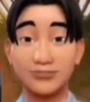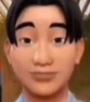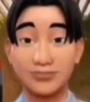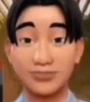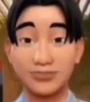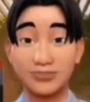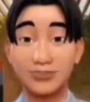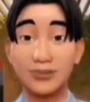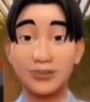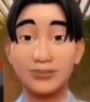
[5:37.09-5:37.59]

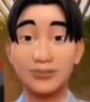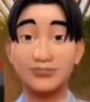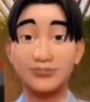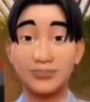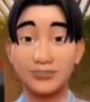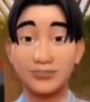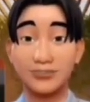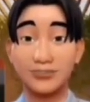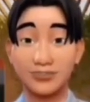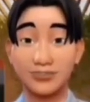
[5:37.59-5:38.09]
Hold
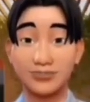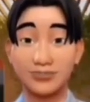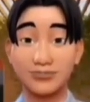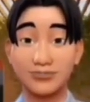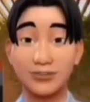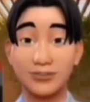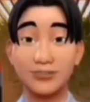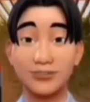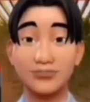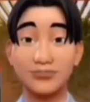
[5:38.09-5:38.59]
on,
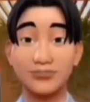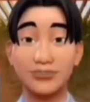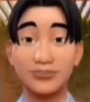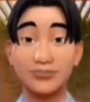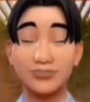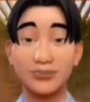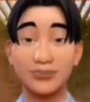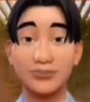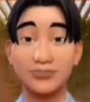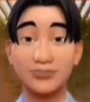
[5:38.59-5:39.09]

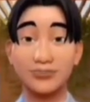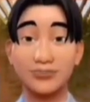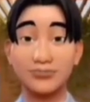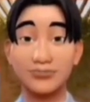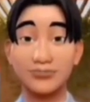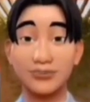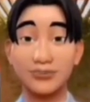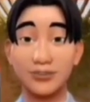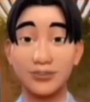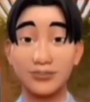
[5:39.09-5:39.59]
because there's